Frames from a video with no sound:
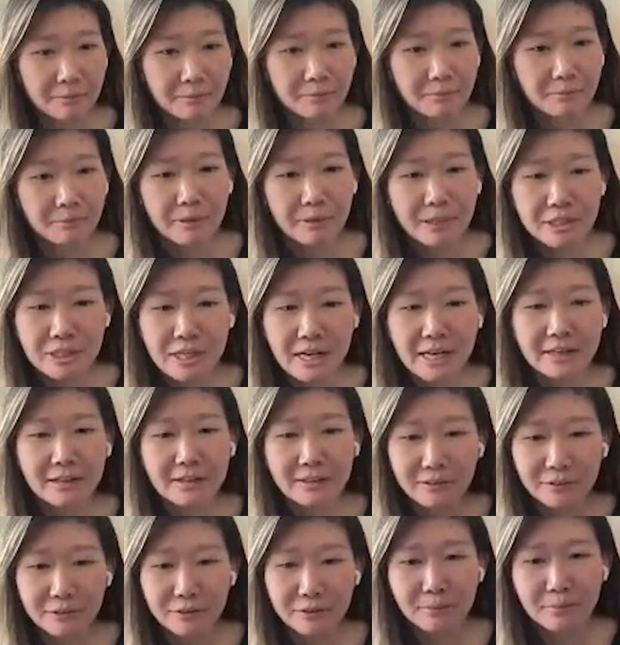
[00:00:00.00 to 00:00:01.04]
We chatted
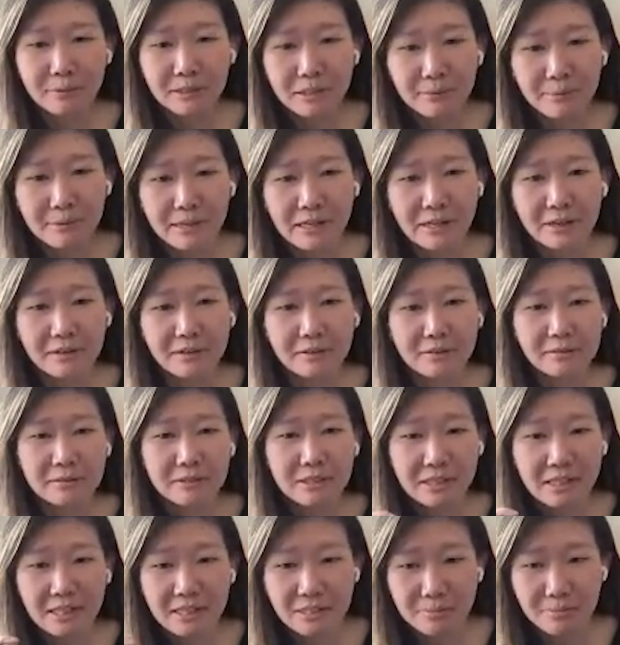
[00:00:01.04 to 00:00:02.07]
a little bit about
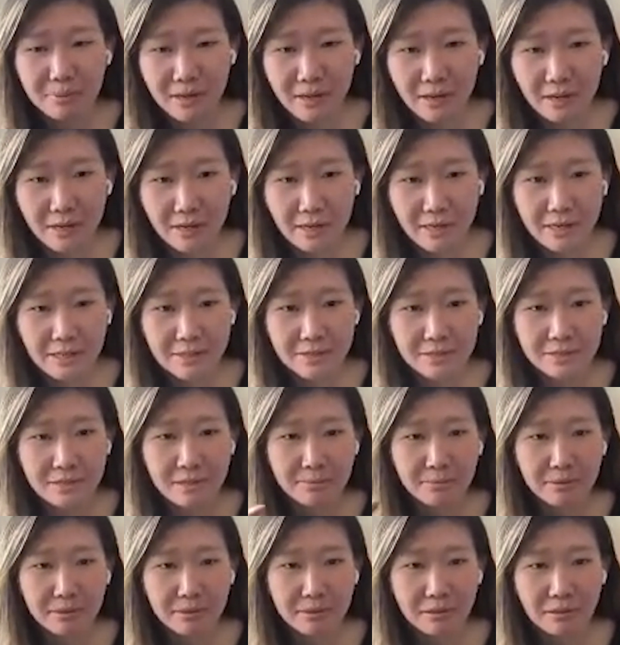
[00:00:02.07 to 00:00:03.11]
DSPy and
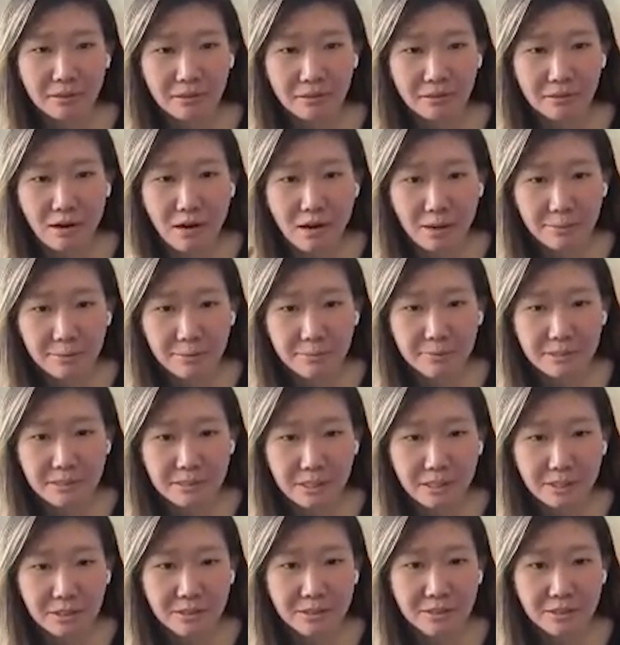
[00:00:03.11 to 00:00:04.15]
some of the optimizations